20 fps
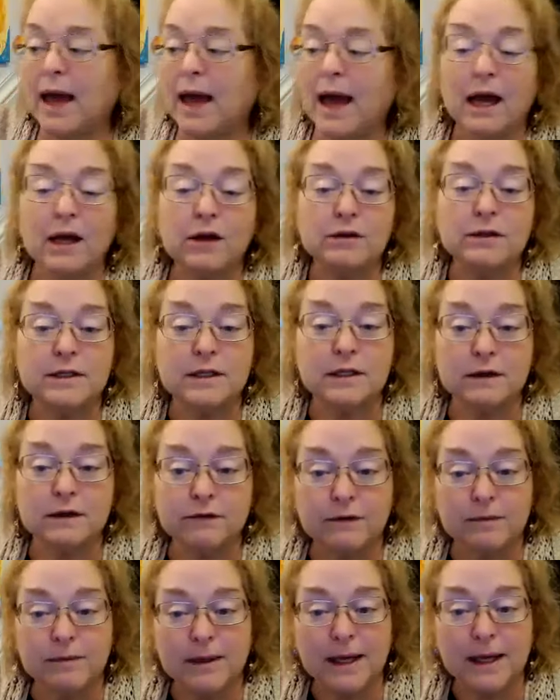How are you seen
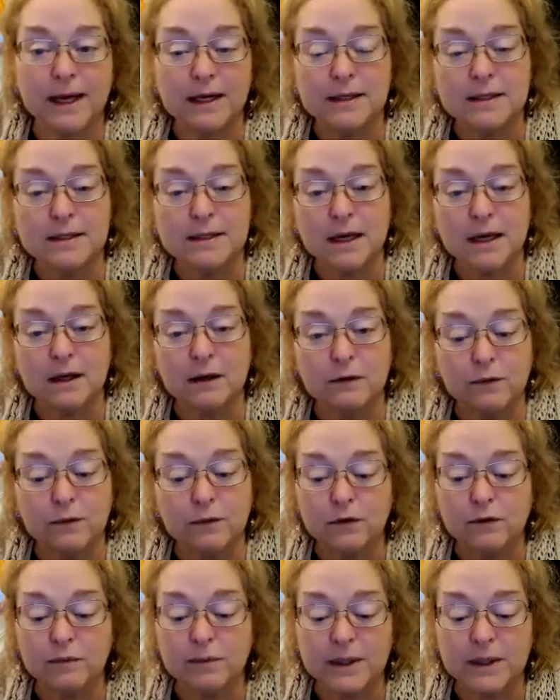from the outside? The
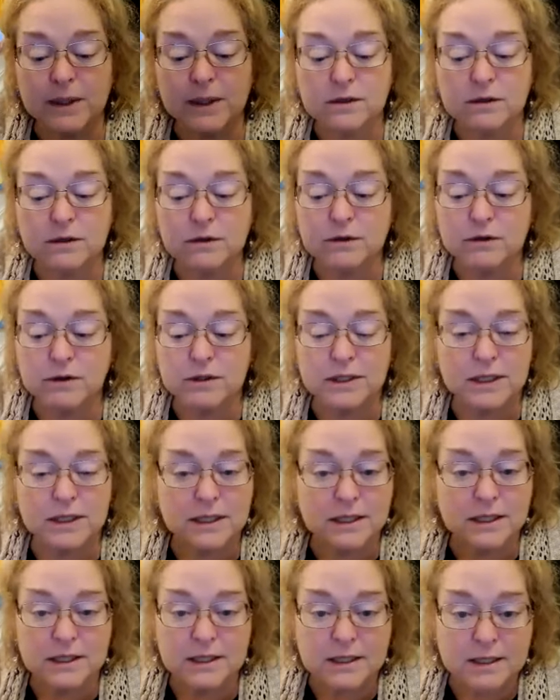Four of Pentacles, you're
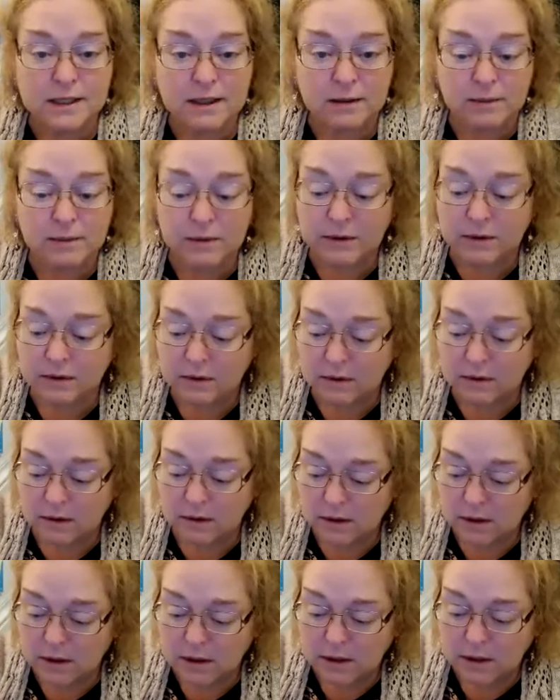seen as stable.
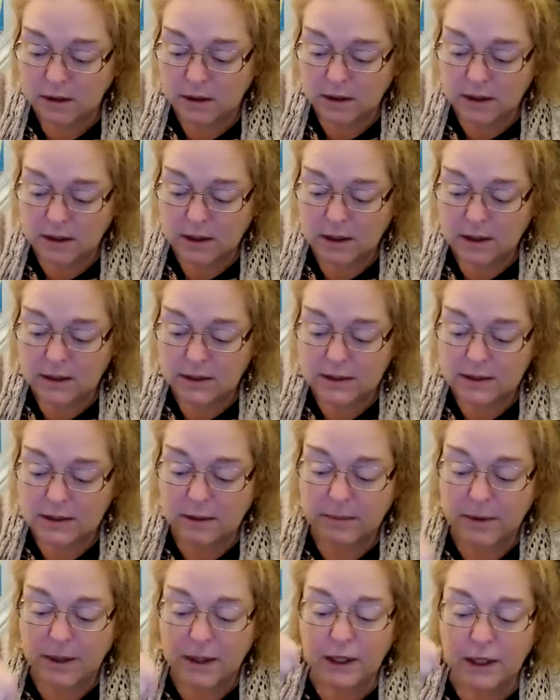
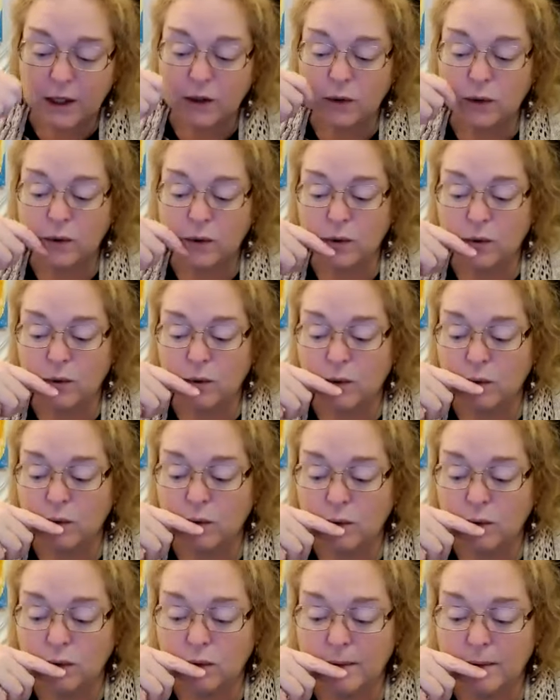Somebody
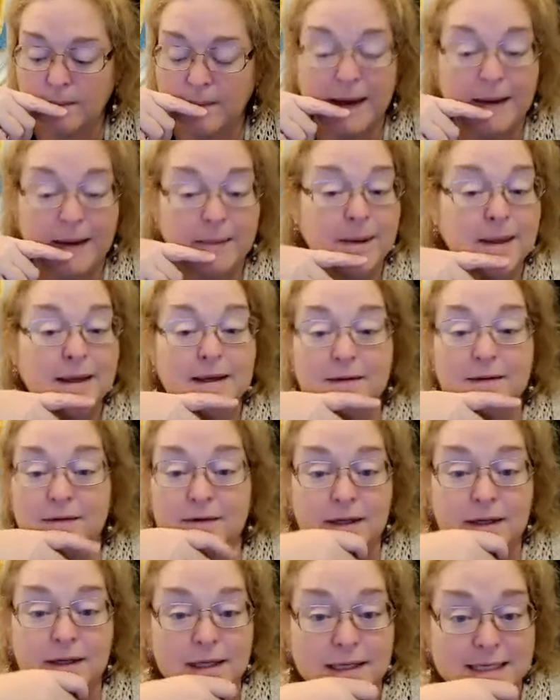who maybe
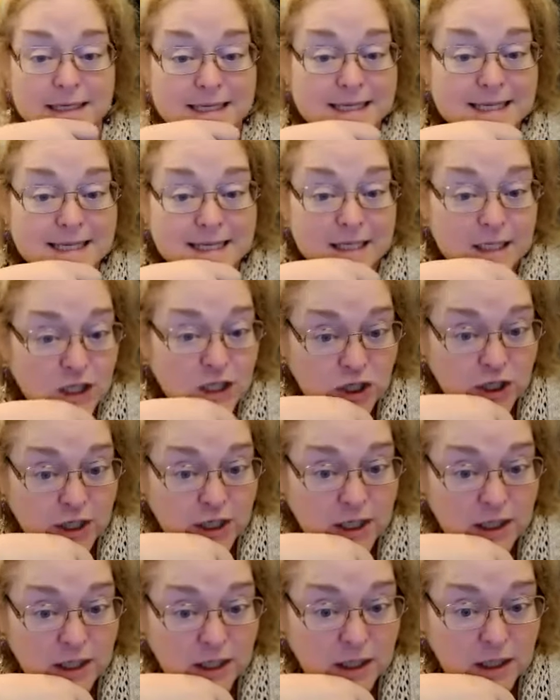even a little
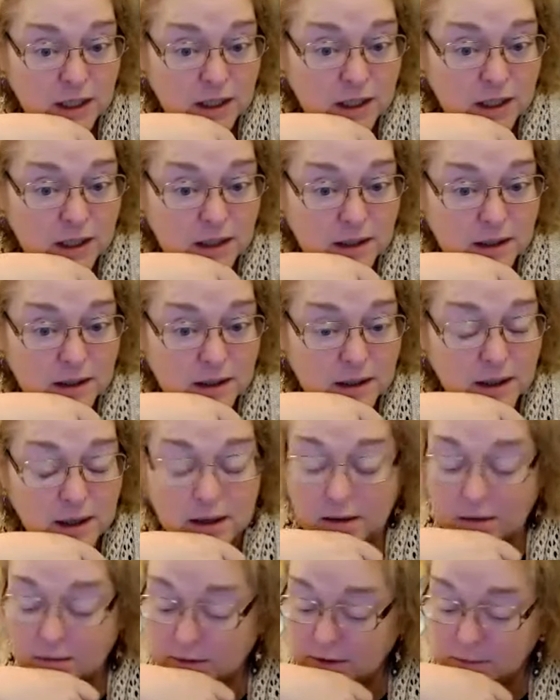stingy.
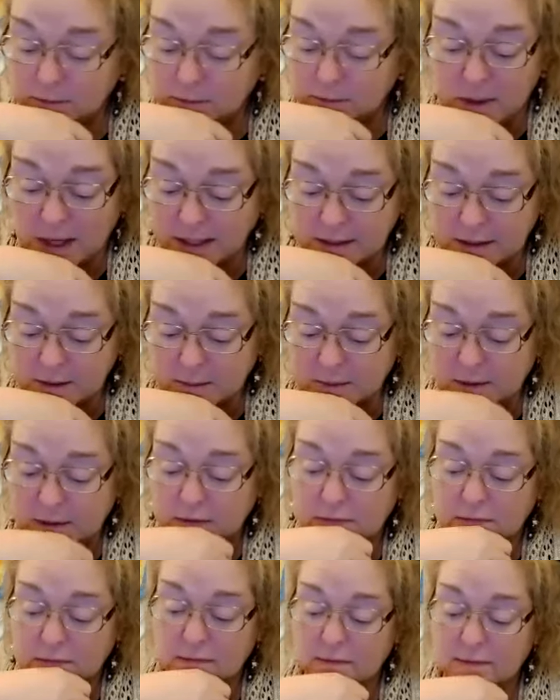It's
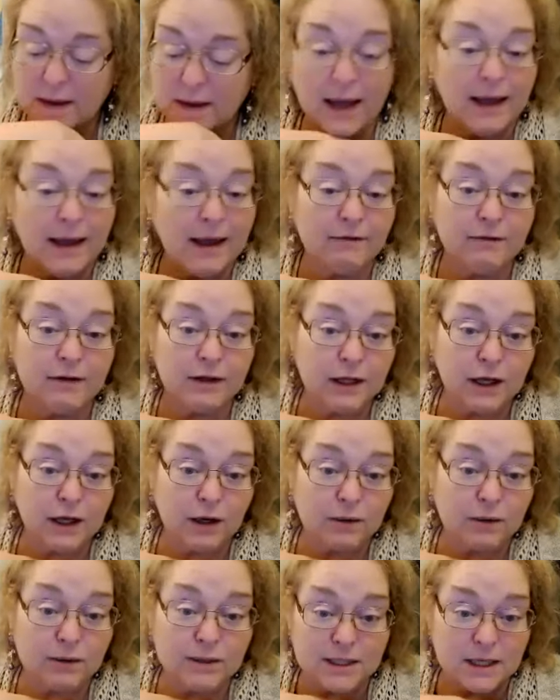possible. I have a
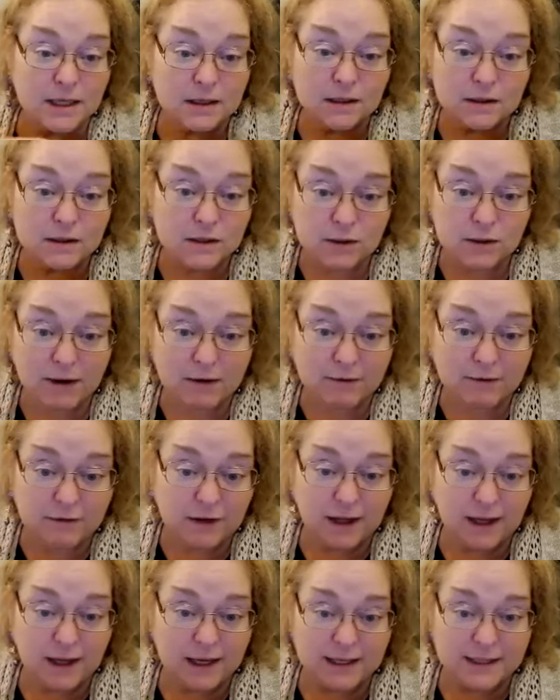Leo ascendant, so I
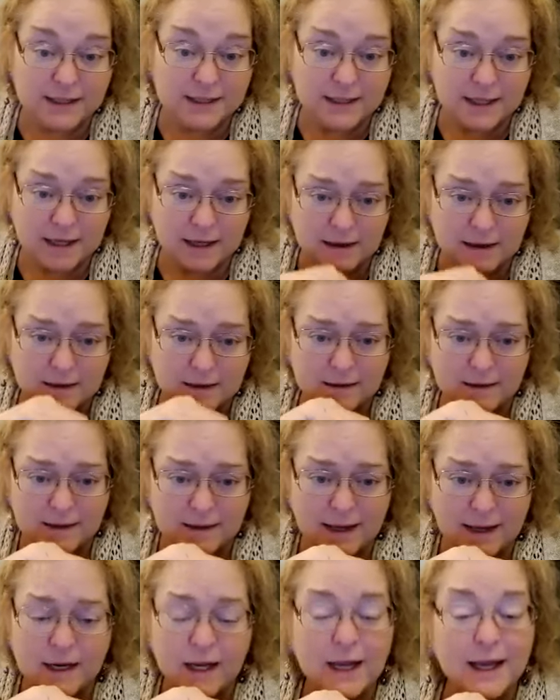feel I can say
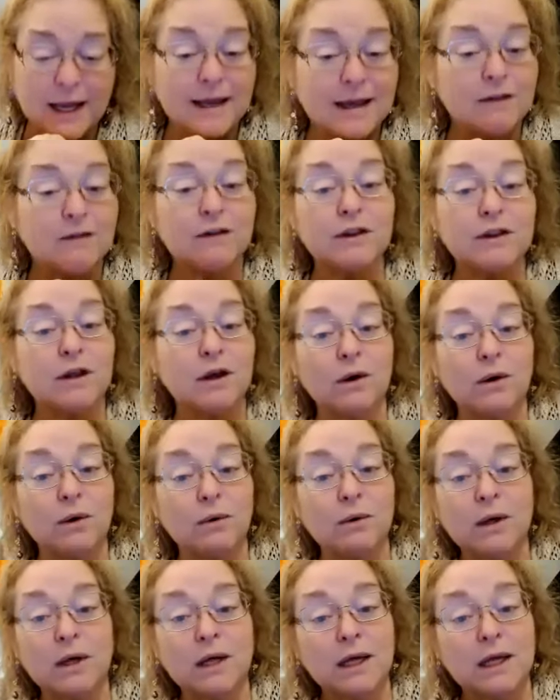that. Even
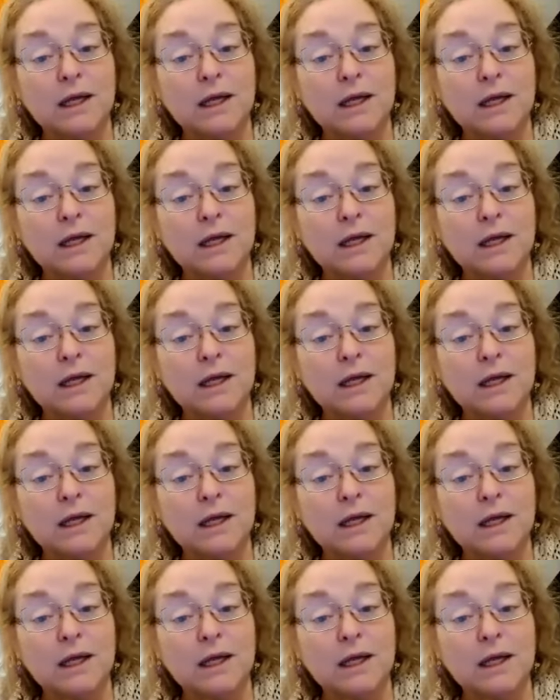though